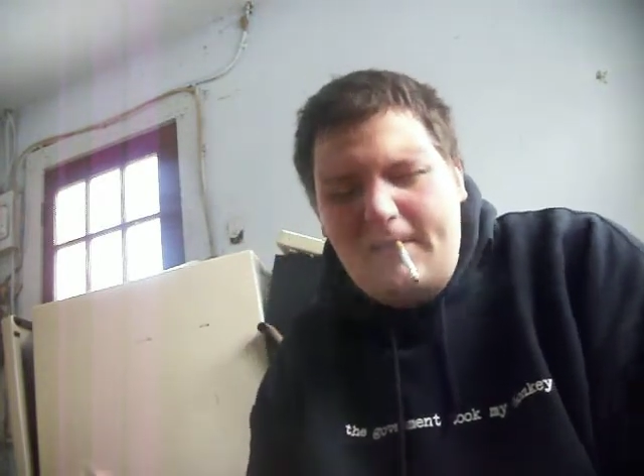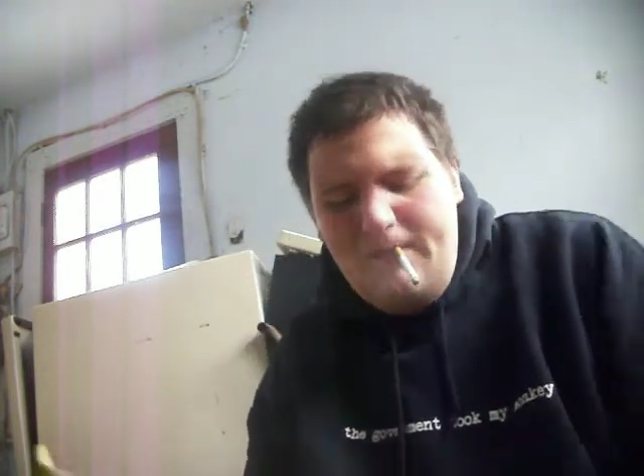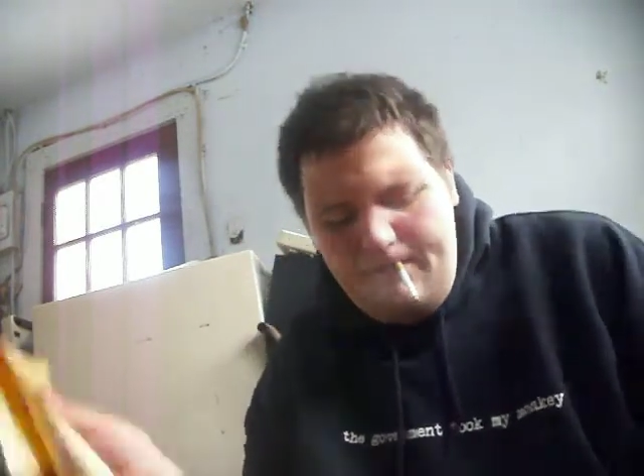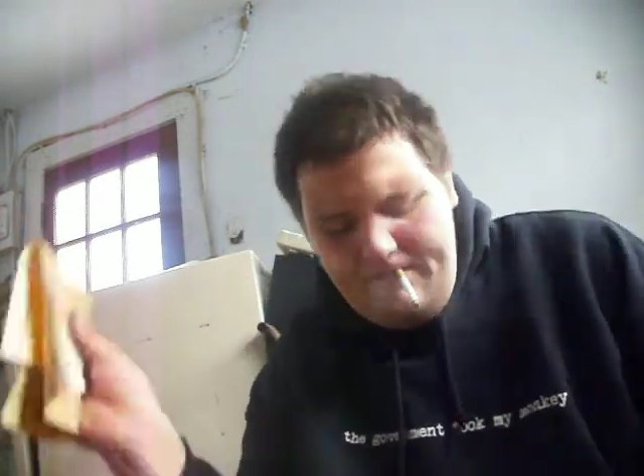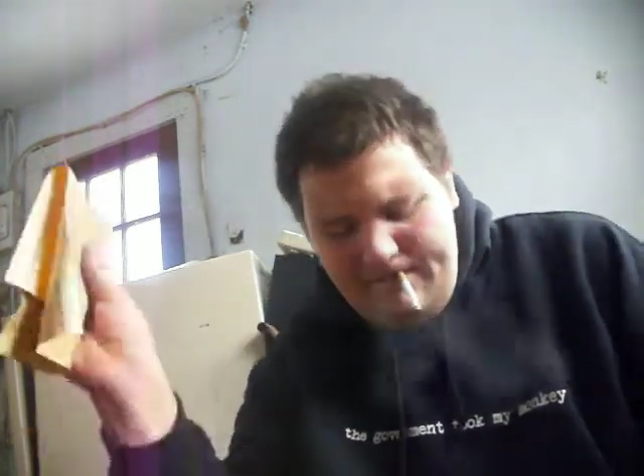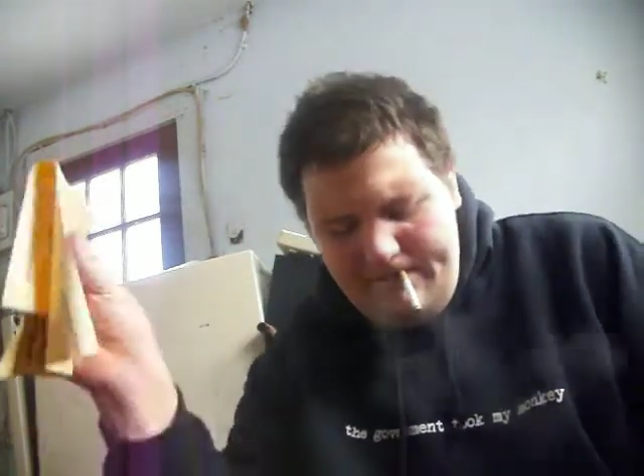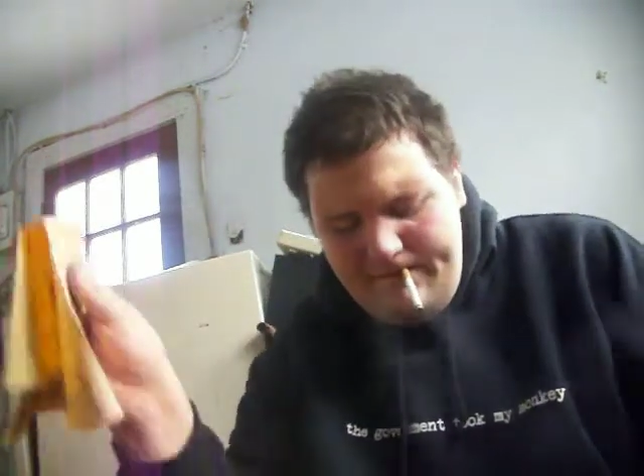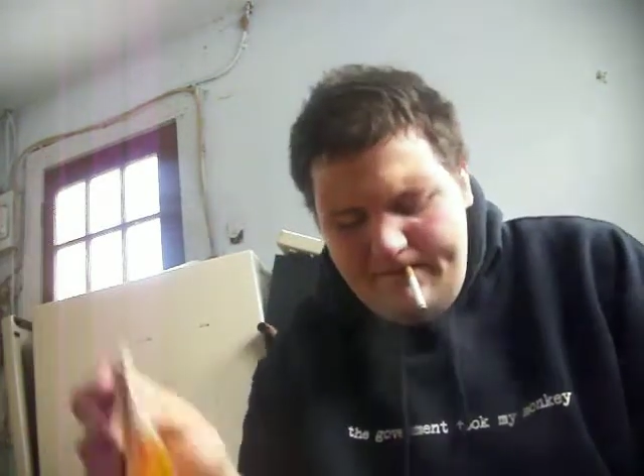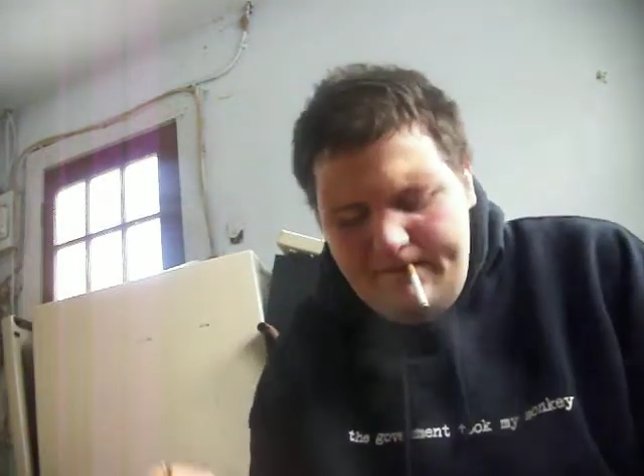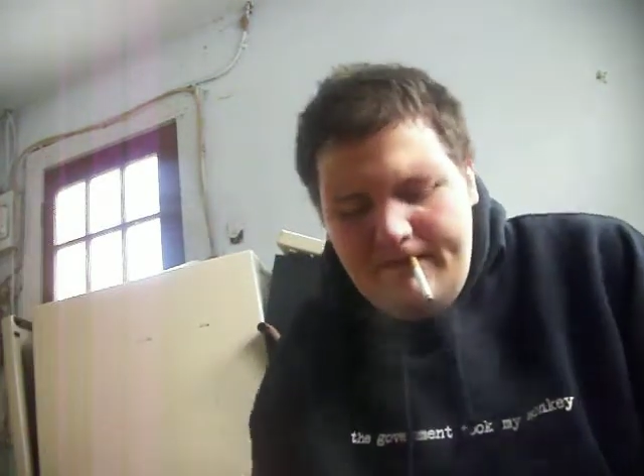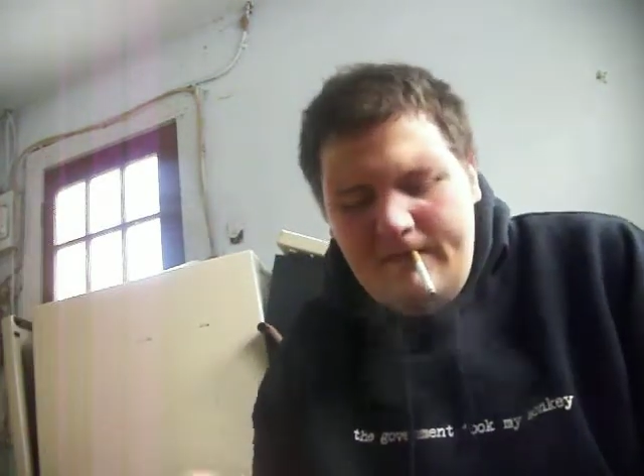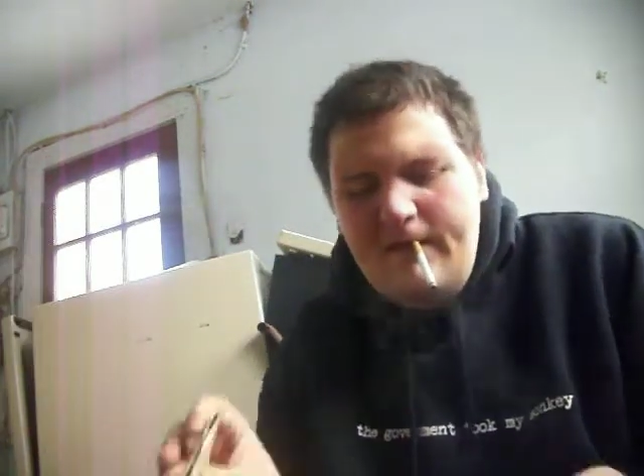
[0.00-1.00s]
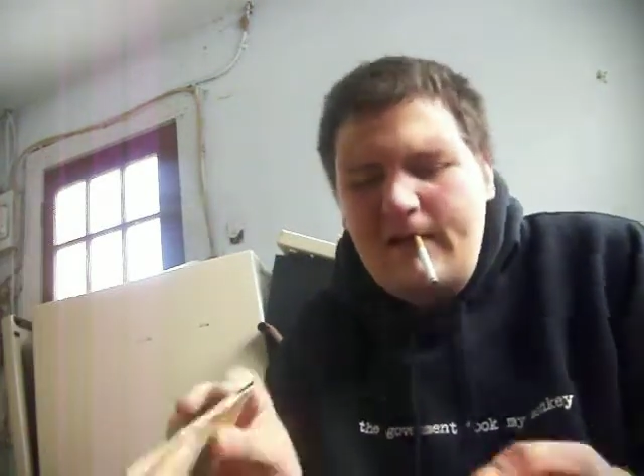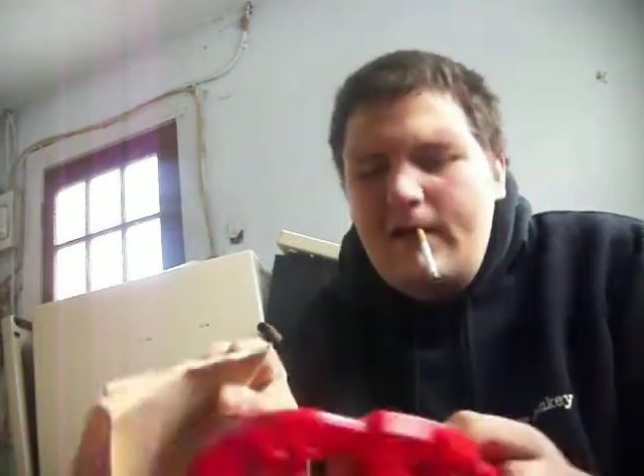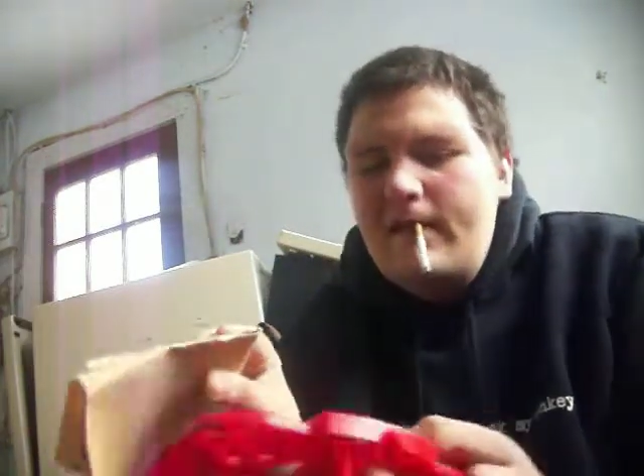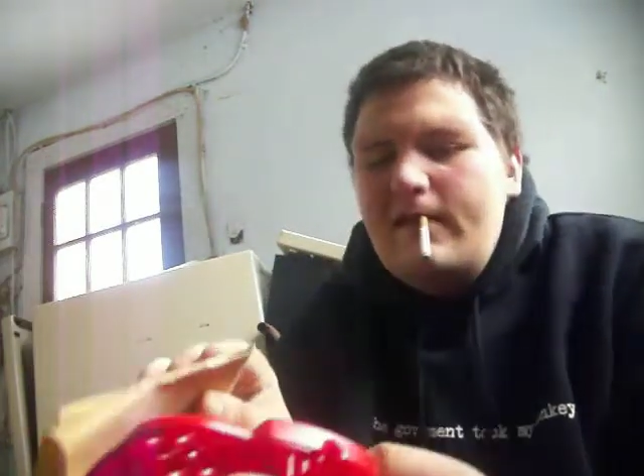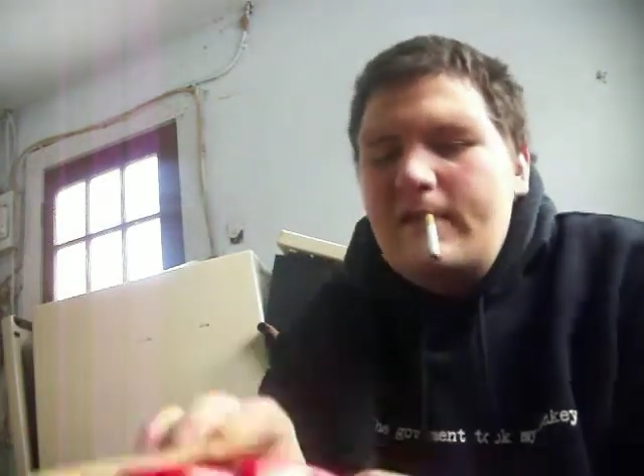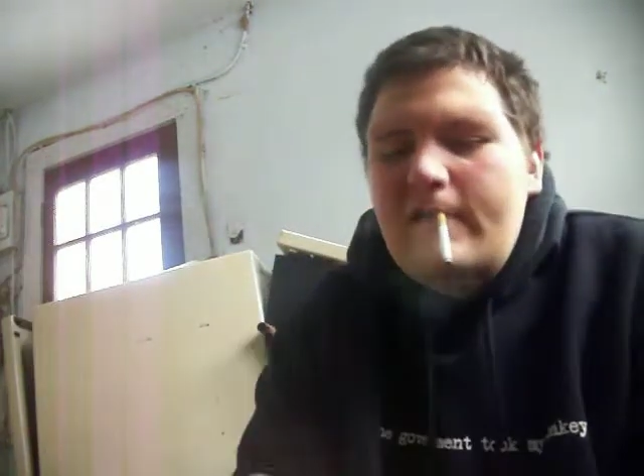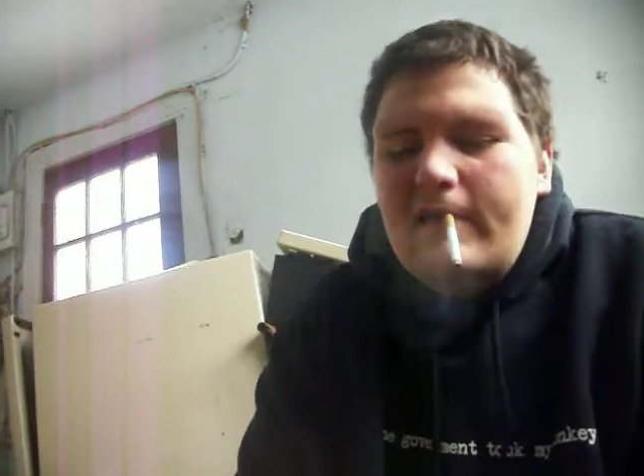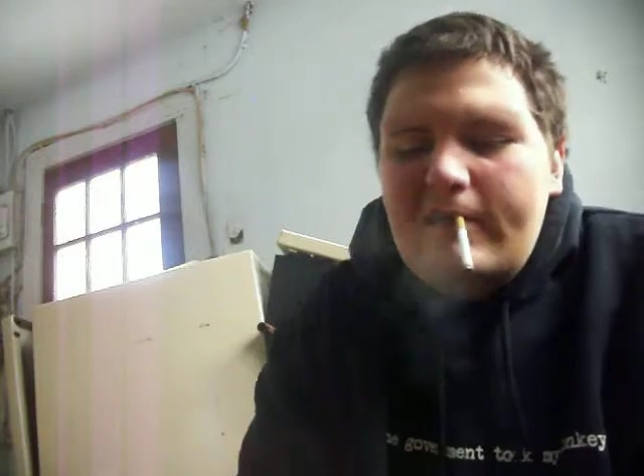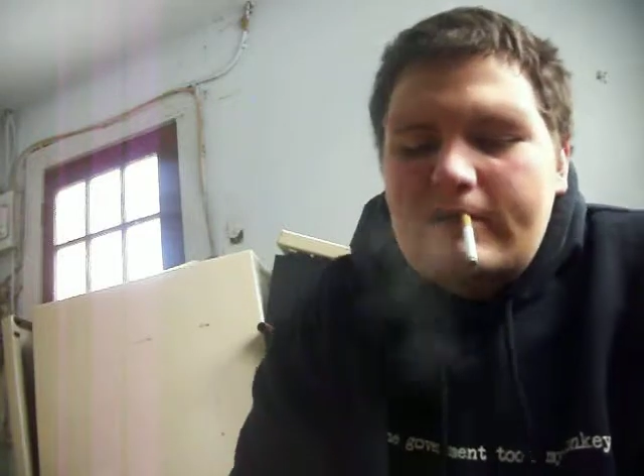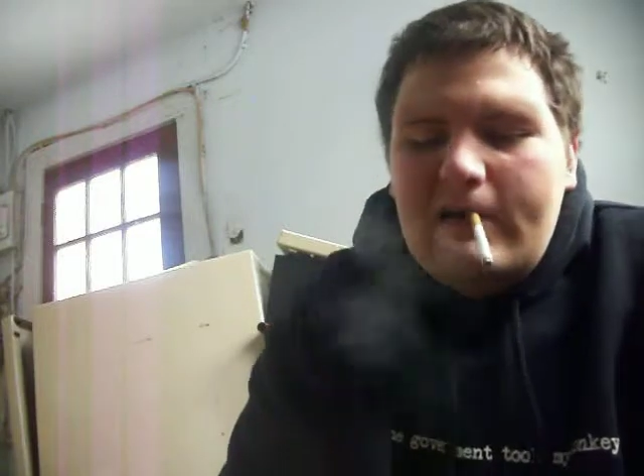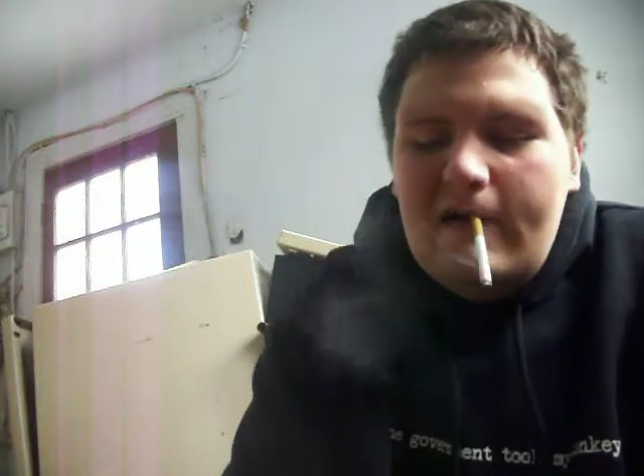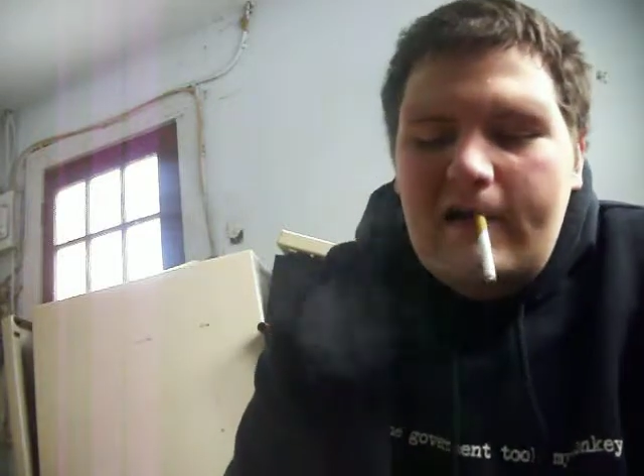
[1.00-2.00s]
it, and you're
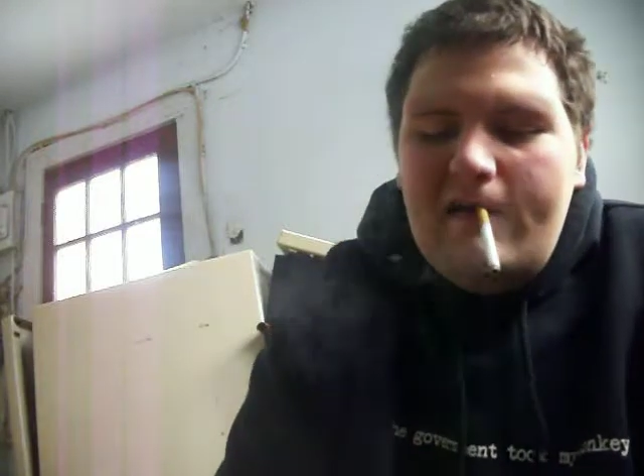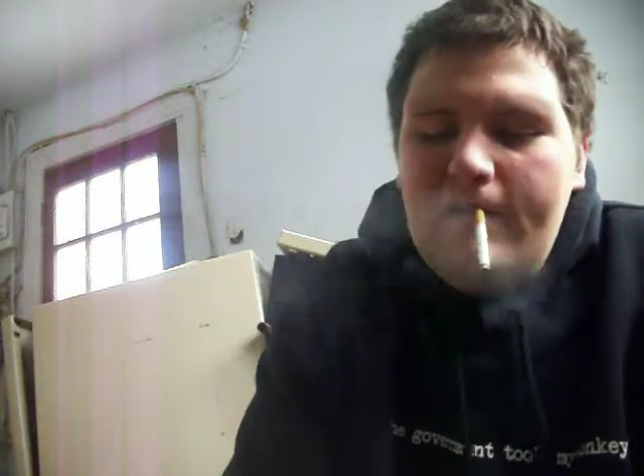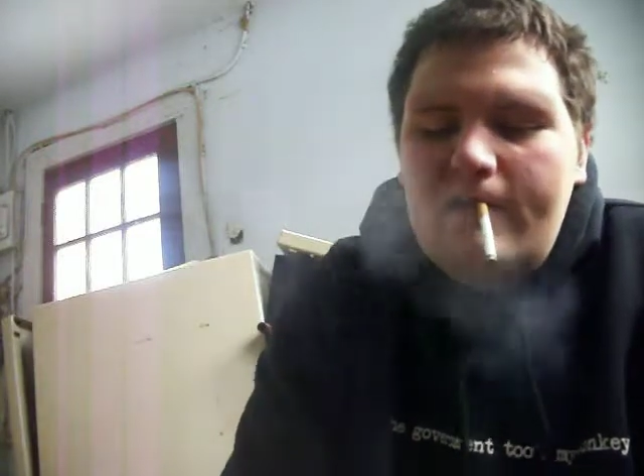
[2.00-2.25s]
just going to